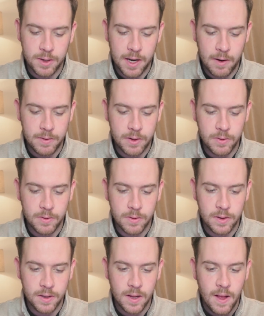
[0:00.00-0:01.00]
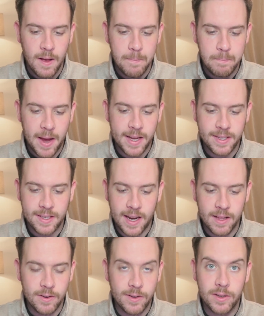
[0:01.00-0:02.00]
and outdoors,
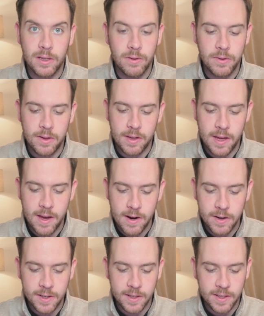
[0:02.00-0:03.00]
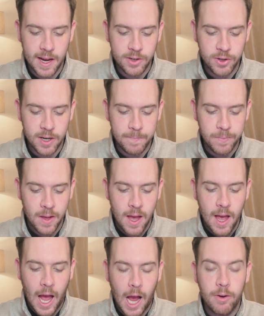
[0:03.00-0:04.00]
bestsellers through the years, etc.
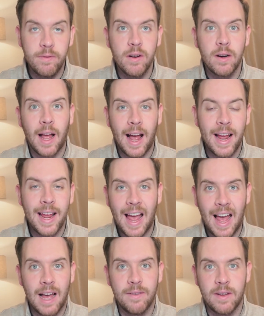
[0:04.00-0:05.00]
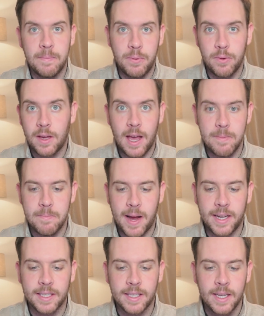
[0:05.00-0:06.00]
However, I have a book in
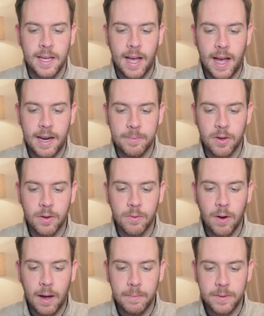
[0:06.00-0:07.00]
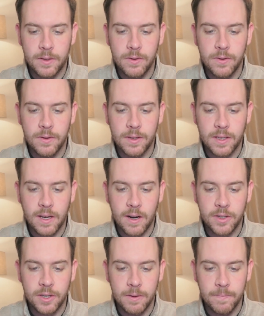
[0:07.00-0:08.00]
mind, and I'm going to go up to the
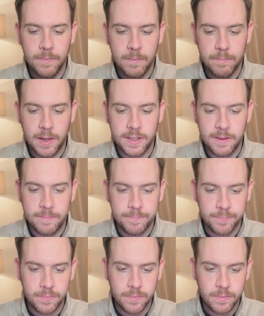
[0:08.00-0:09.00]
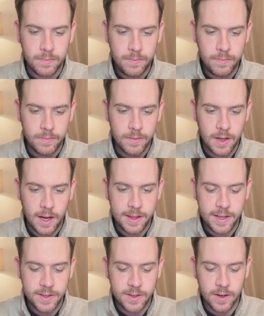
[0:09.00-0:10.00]
search button and
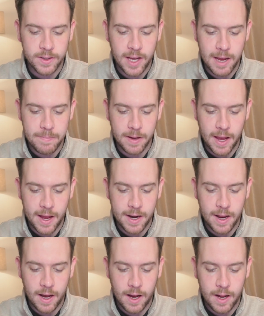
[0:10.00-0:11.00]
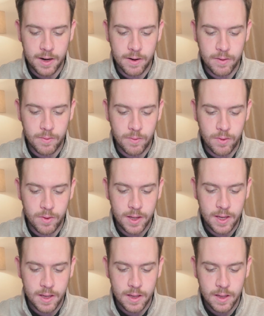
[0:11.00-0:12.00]
then start typing in
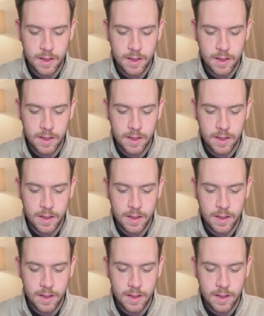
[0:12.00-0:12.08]
Unruly